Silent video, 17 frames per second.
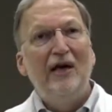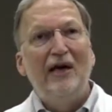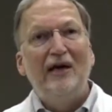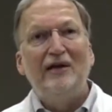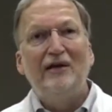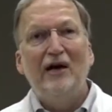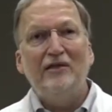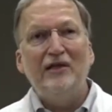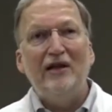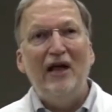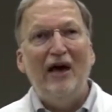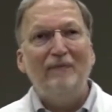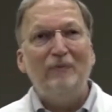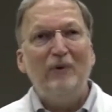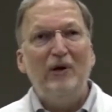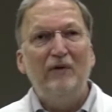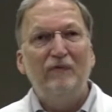It doesn't
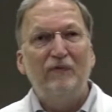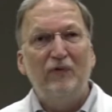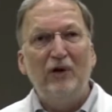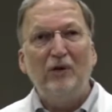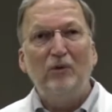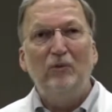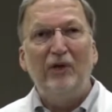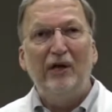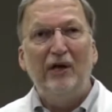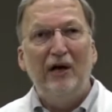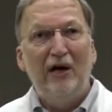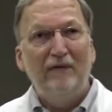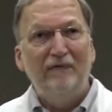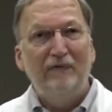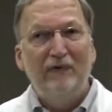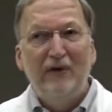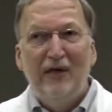happen frequently
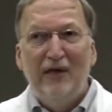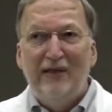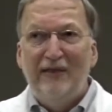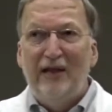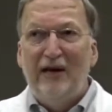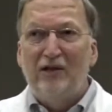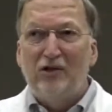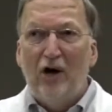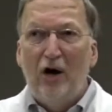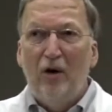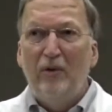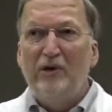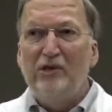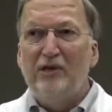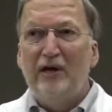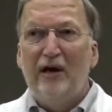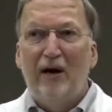enough that it's
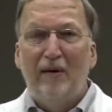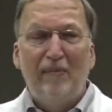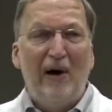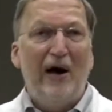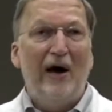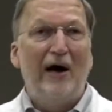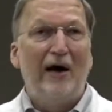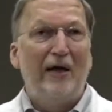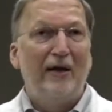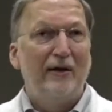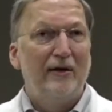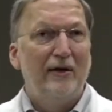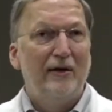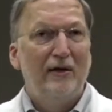always in our mind.